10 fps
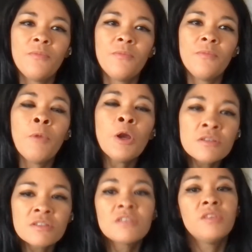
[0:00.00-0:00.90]

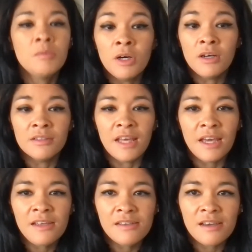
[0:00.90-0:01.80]
most of them are on
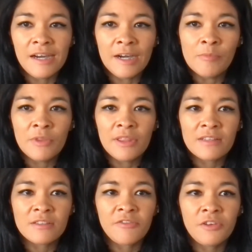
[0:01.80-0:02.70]
there.
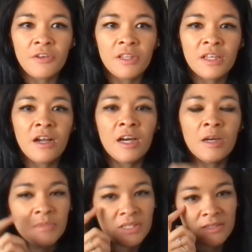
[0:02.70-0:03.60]
There's a few that
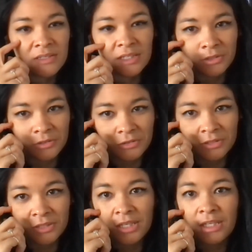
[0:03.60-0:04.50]
I'm
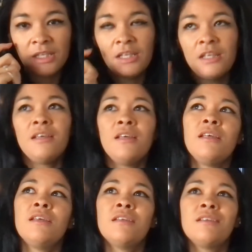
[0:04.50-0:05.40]
still
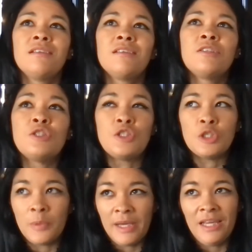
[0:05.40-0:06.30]

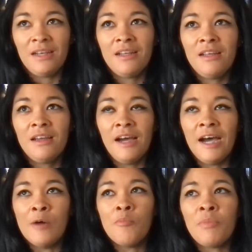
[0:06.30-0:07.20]
doing,
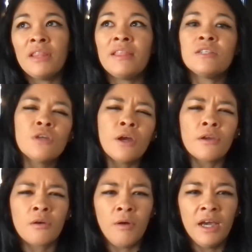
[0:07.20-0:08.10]
but that
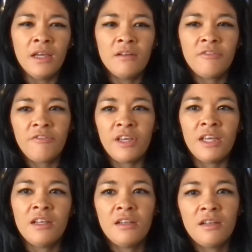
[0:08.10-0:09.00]
don't quite fit